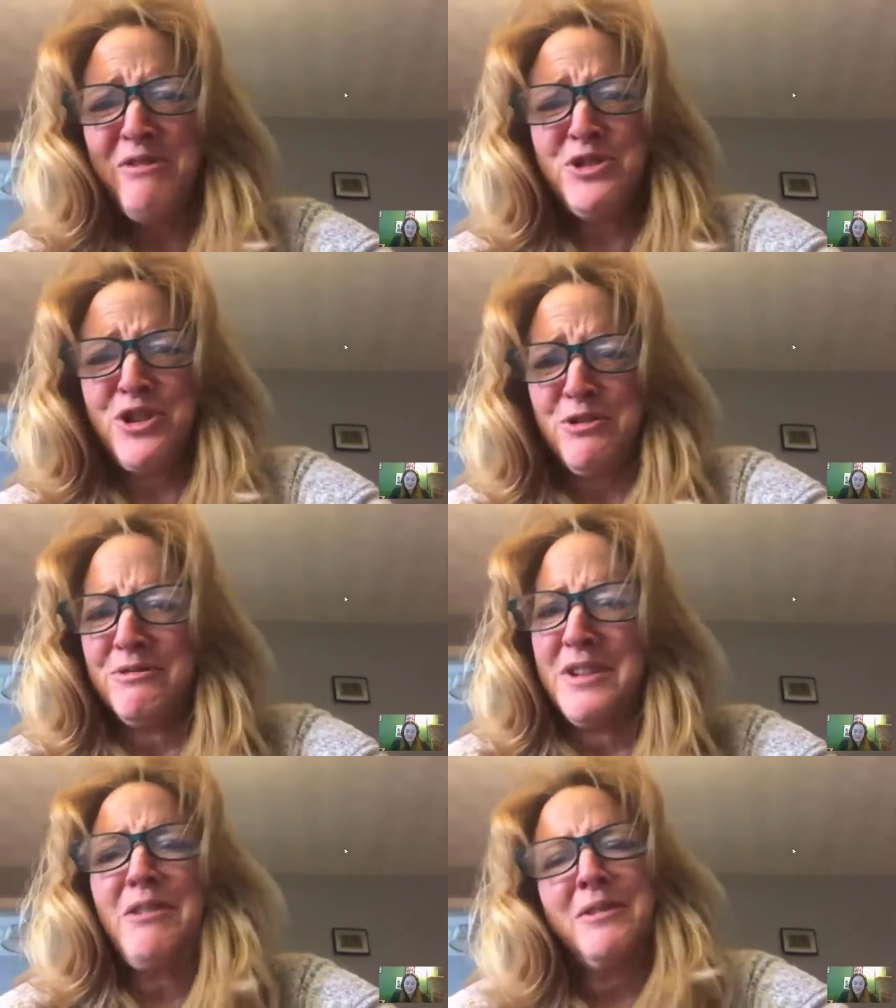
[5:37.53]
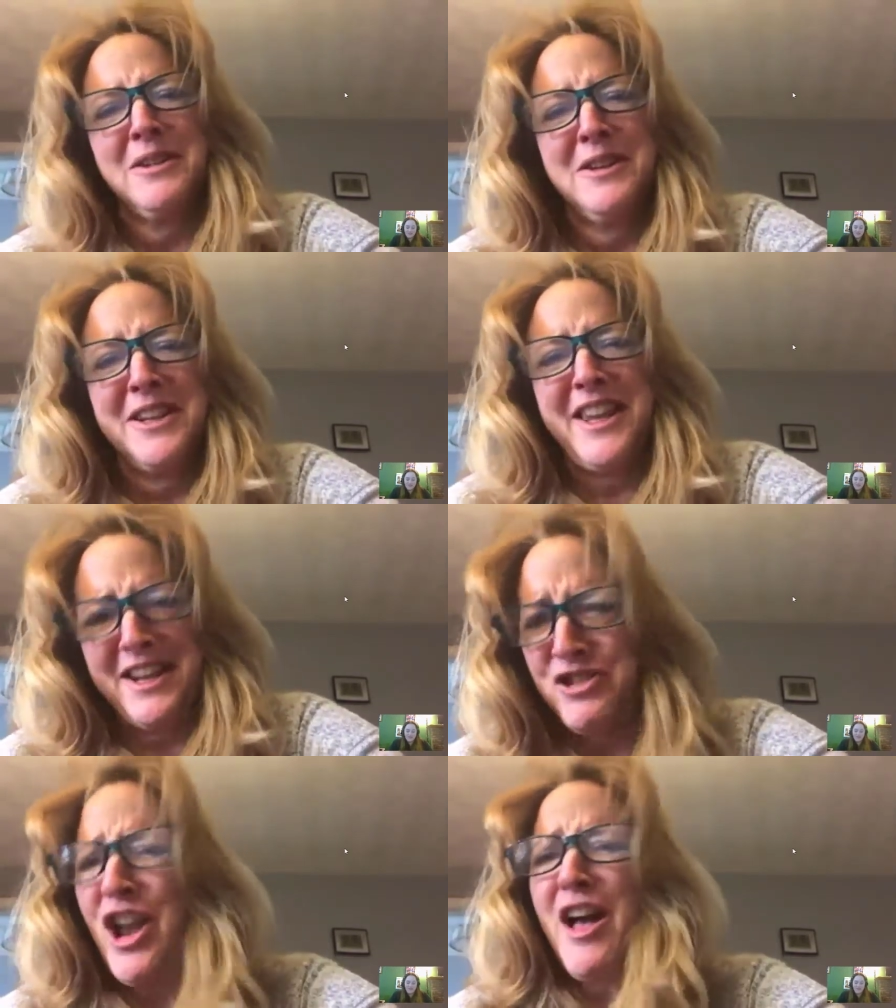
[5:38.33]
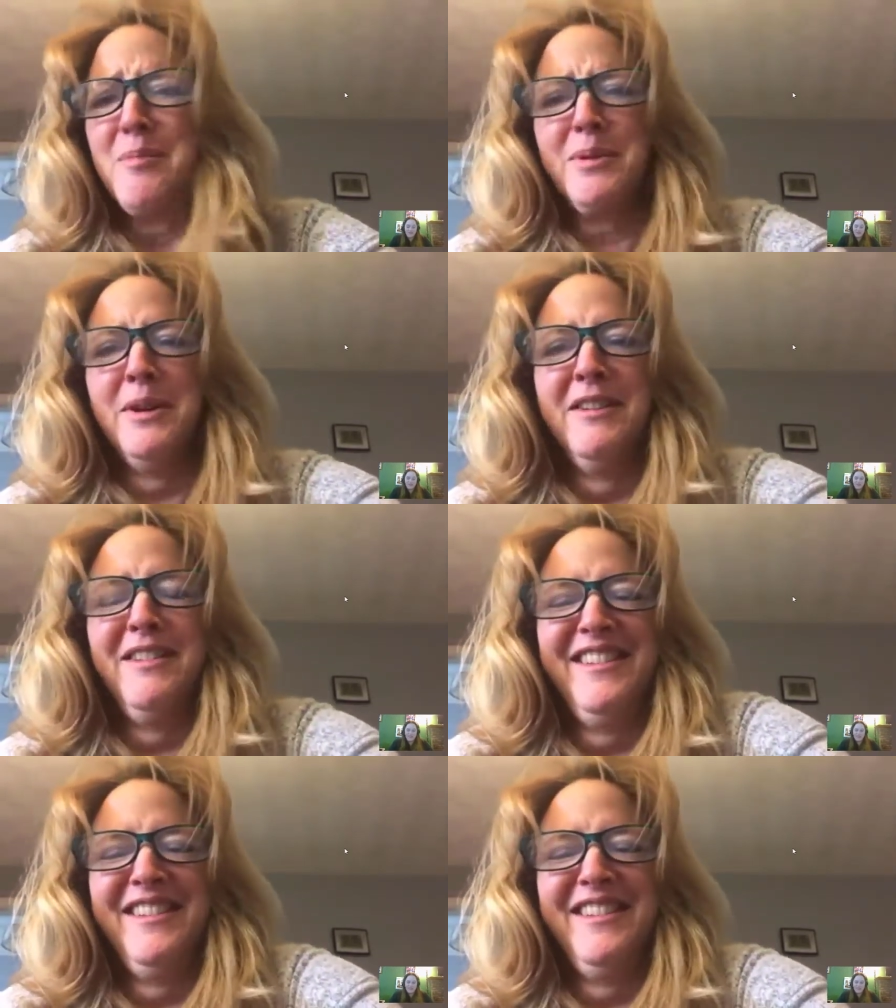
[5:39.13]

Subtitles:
found you. Now get a job."